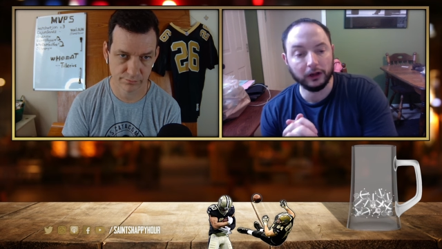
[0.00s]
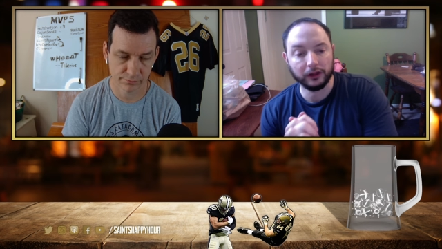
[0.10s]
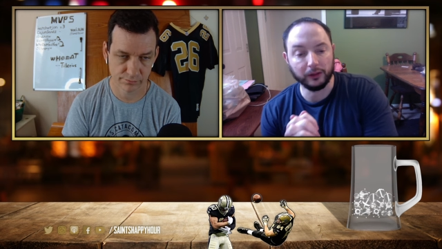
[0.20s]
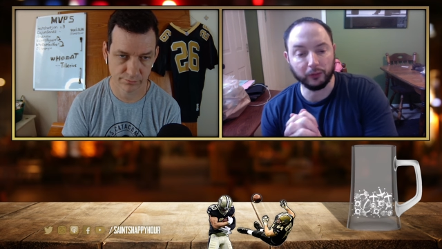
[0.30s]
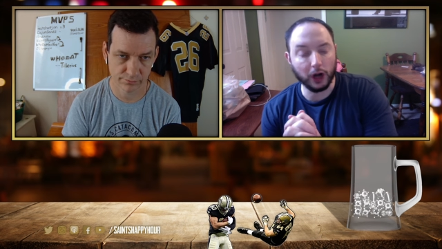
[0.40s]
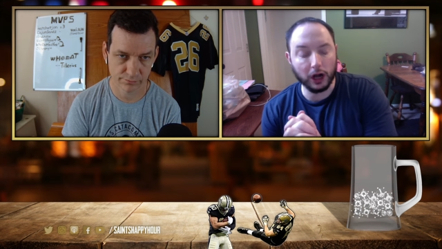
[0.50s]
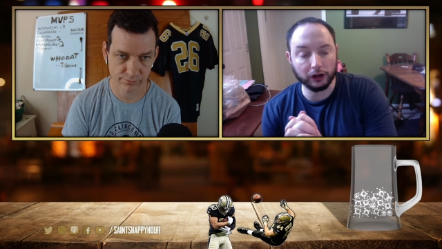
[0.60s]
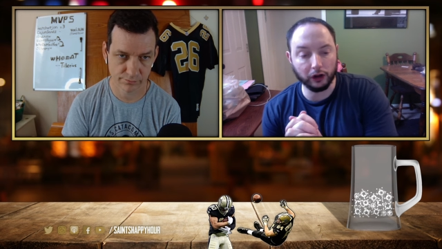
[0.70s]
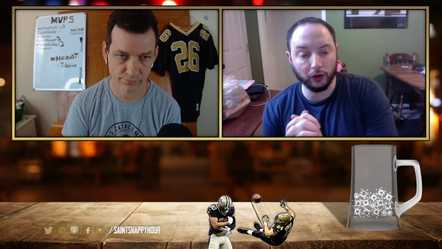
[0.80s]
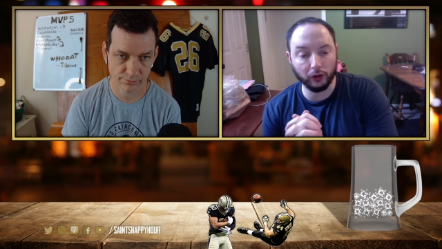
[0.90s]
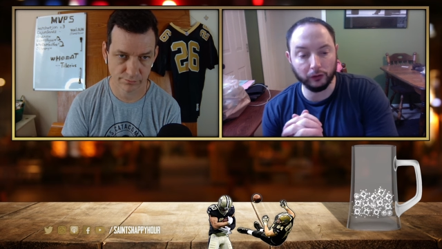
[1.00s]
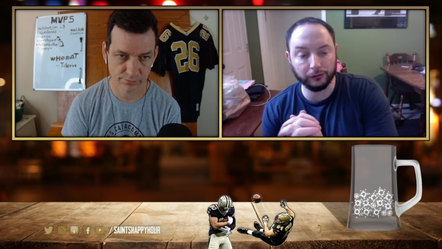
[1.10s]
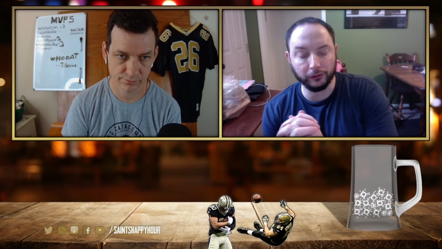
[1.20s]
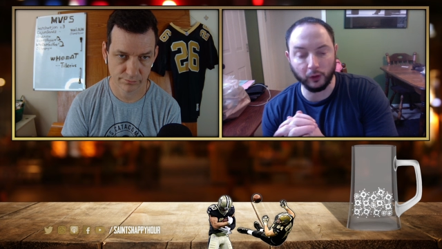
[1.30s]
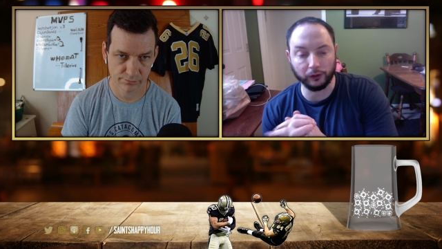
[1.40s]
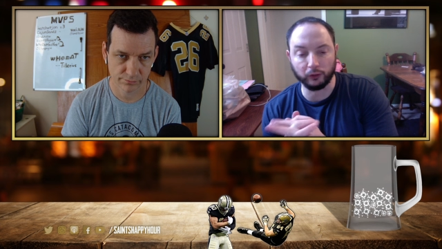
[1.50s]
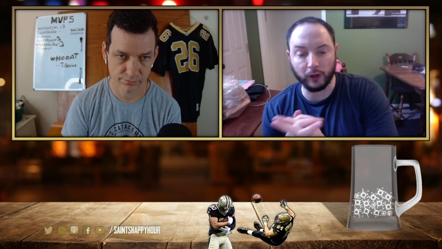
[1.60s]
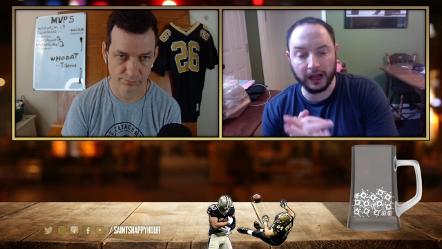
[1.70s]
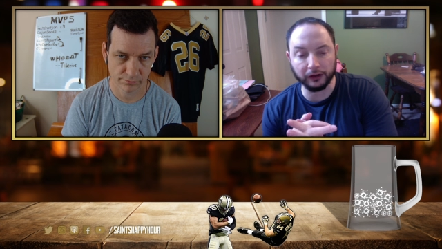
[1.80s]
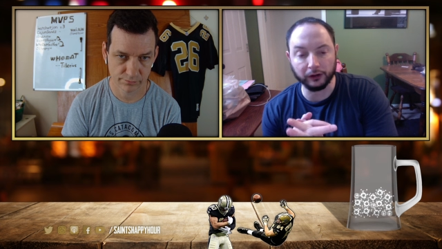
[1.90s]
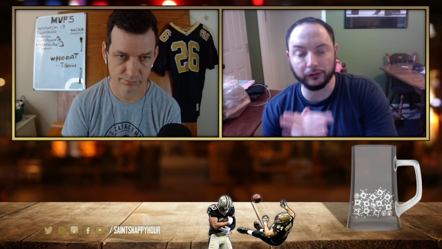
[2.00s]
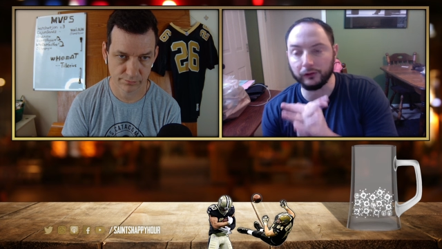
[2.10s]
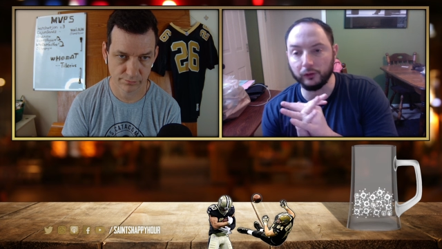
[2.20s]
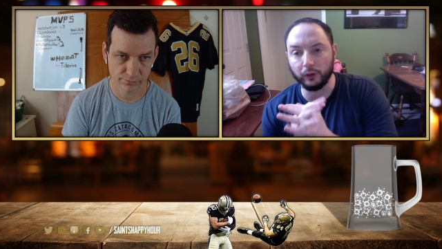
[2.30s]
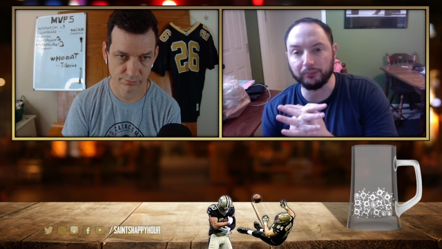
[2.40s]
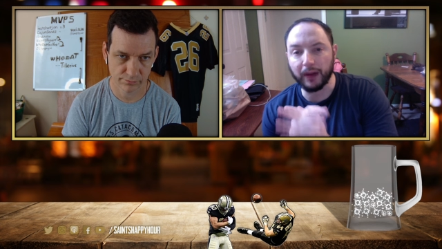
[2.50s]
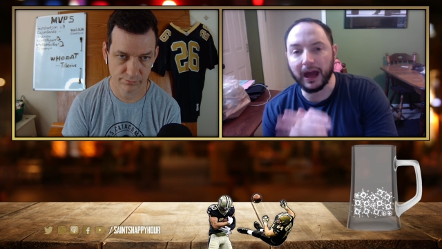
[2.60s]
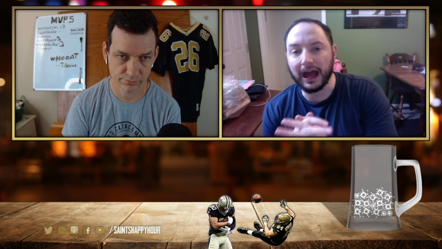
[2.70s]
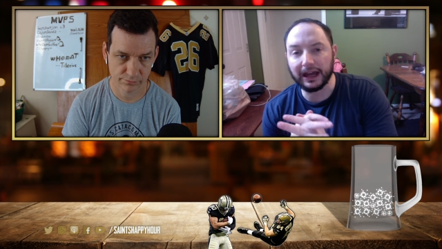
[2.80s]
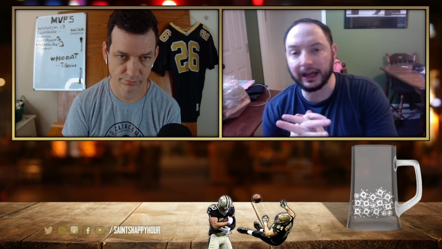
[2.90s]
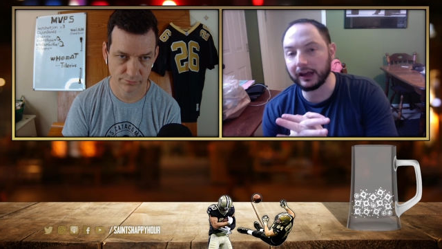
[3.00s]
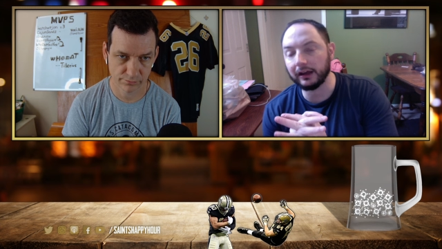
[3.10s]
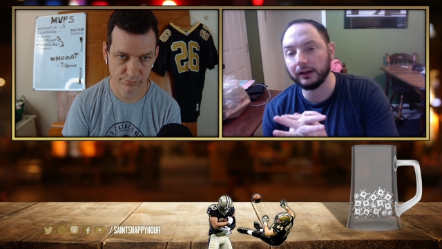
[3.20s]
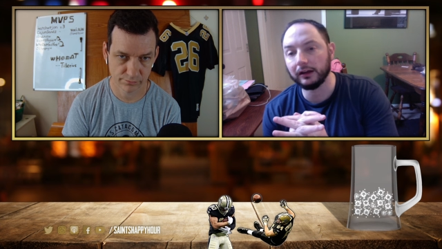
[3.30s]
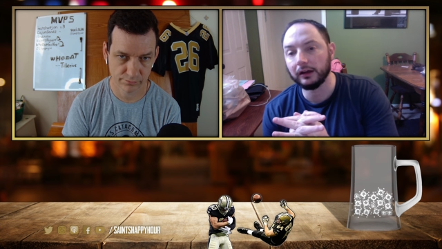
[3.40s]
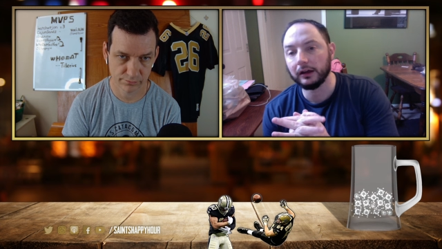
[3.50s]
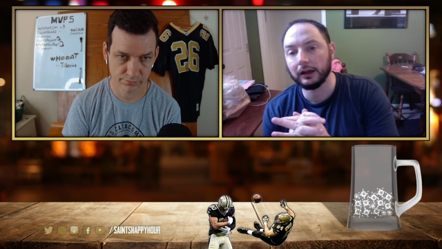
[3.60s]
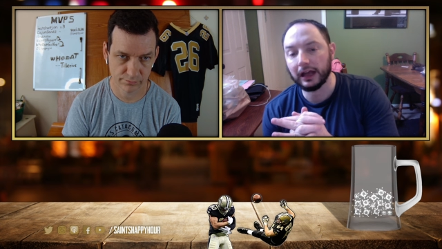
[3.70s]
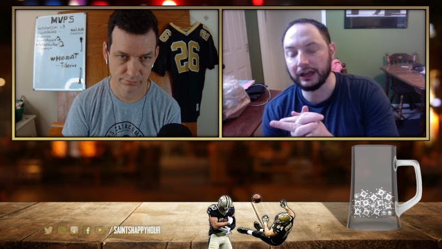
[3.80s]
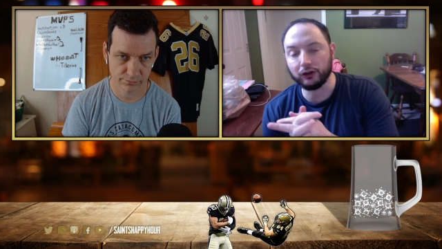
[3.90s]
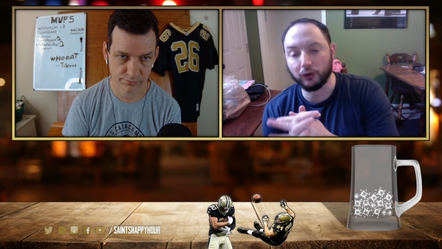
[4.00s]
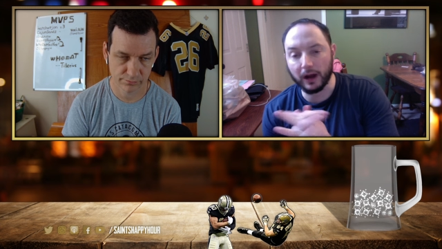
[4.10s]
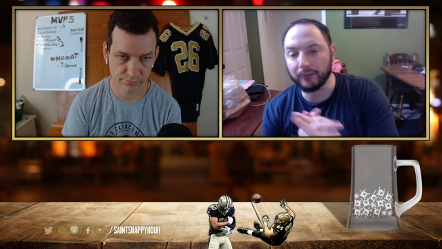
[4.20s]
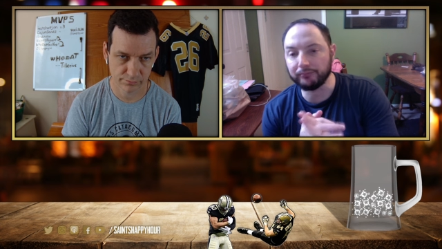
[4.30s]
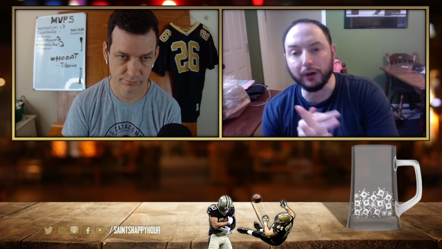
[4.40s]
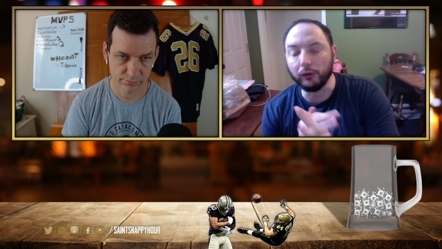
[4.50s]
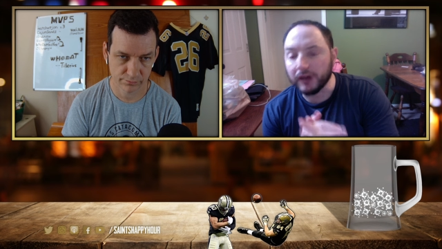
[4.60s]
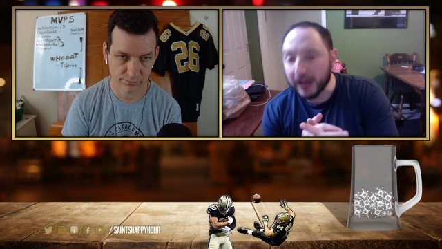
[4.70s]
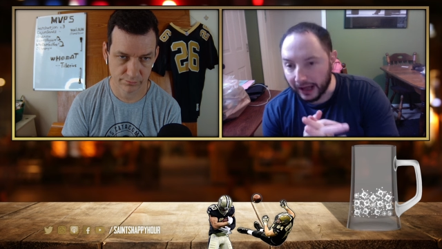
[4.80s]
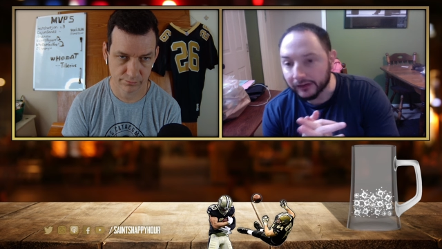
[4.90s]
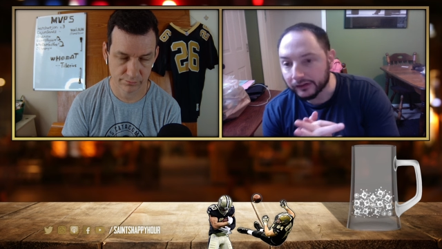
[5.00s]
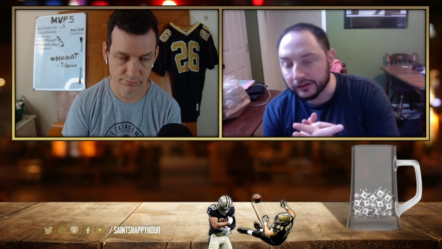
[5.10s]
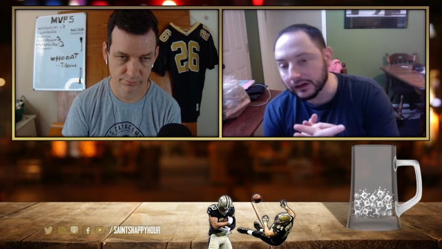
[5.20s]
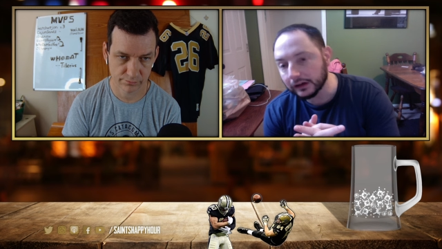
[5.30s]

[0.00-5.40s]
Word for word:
Speaker 1: the Broncos or the Raiders would panic and grab Bo Nix.